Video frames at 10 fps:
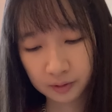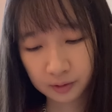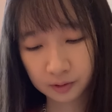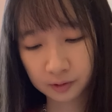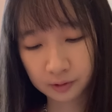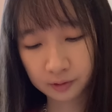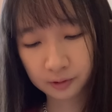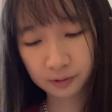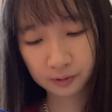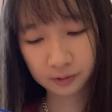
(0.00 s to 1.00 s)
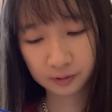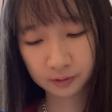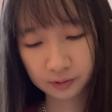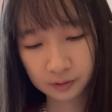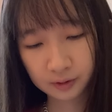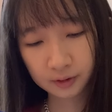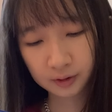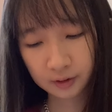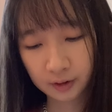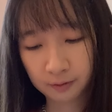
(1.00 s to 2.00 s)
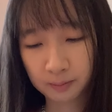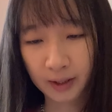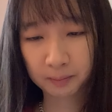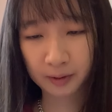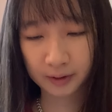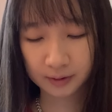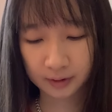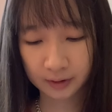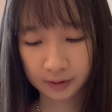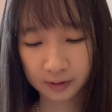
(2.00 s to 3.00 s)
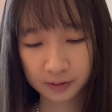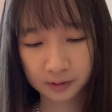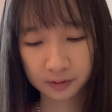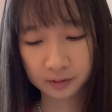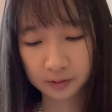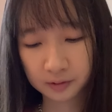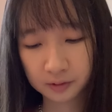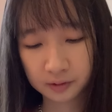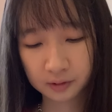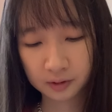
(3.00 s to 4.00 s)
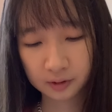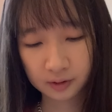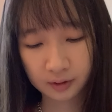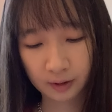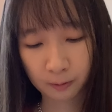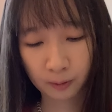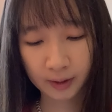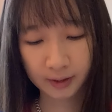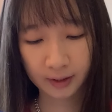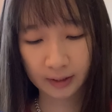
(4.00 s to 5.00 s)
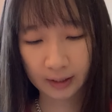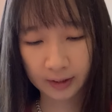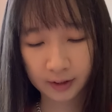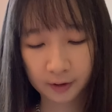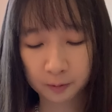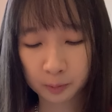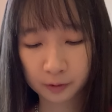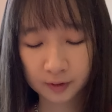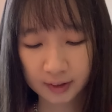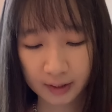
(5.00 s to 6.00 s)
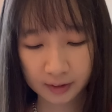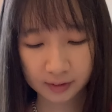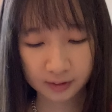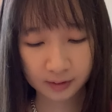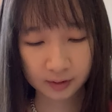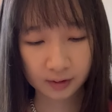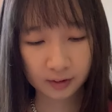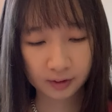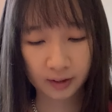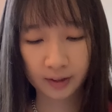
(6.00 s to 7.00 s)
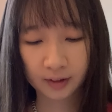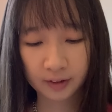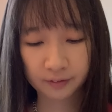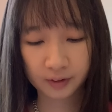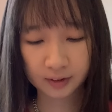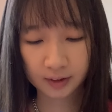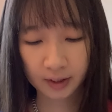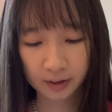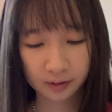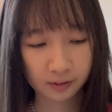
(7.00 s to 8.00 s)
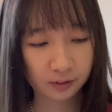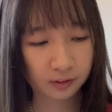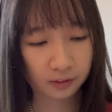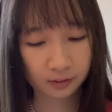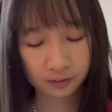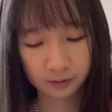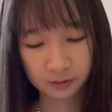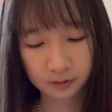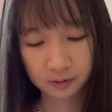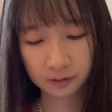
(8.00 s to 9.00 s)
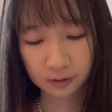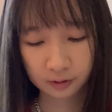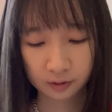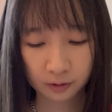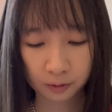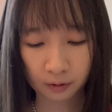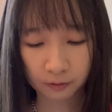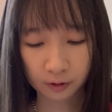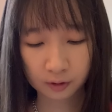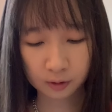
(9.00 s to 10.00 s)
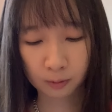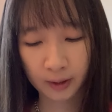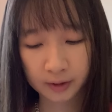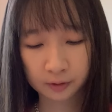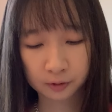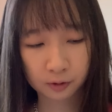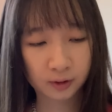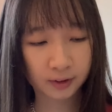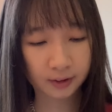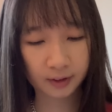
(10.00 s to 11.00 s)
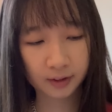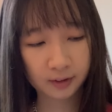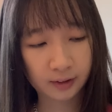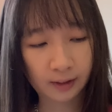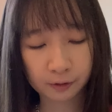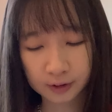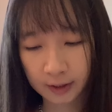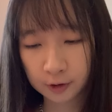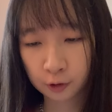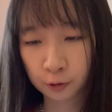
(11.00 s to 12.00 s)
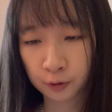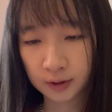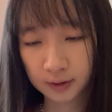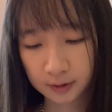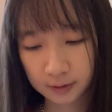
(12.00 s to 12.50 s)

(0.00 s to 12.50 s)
So if black plays here, then white can honey on both sides and live inside, though of course white is also hurting the outside stone.